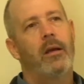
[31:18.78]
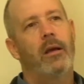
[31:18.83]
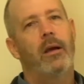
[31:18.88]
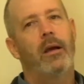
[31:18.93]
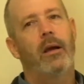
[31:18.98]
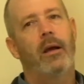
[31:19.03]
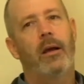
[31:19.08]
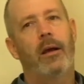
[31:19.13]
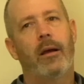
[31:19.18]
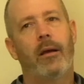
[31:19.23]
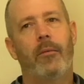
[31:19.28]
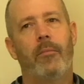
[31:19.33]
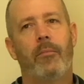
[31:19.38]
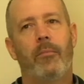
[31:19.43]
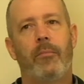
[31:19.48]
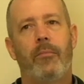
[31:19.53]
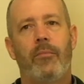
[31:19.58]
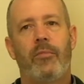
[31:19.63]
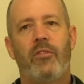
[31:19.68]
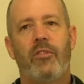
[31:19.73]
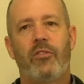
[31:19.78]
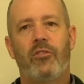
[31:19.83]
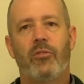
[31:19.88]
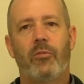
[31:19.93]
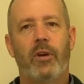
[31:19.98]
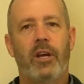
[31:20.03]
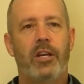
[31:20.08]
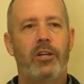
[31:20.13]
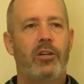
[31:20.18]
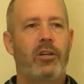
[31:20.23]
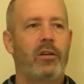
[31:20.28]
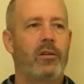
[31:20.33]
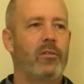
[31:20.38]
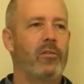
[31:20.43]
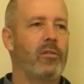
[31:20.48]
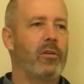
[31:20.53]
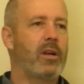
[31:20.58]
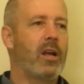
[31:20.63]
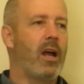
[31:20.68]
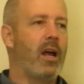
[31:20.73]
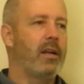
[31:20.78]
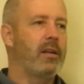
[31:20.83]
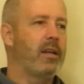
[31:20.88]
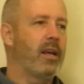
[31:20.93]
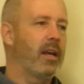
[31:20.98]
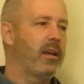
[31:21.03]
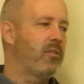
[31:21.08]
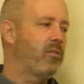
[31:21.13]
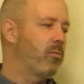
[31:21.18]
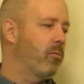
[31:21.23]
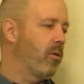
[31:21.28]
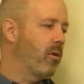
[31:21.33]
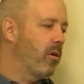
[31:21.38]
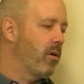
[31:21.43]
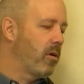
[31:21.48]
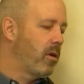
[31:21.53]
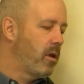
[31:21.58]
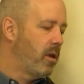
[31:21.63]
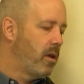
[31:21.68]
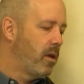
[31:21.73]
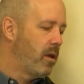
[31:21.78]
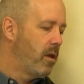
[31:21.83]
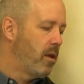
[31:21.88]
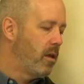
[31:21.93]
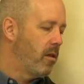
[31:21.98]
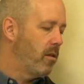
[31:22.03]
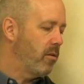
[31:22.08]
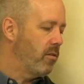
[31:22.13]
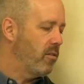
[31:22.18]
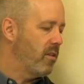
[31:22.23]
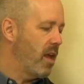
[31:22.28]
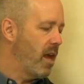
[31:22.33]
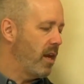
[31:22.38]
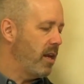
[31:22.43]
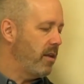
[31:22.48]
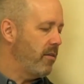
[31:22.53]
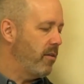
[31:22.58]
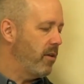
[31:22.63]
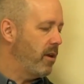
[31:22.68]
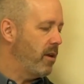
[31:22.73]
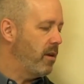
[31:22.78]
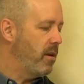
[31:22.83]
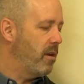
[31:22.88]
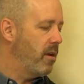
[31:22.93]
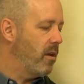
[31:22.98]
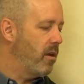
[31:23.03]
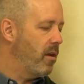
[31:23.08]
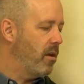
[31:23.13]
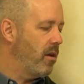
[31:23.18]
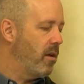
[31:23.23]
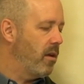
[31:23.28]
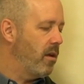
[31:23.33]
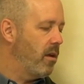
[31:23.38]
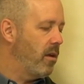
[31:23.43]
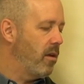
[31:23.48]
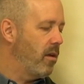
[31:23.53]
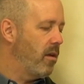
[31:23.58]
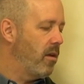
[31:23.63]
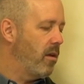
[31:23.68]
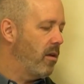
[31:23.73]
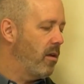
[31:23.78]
um, situations or contexts where there's not even uh,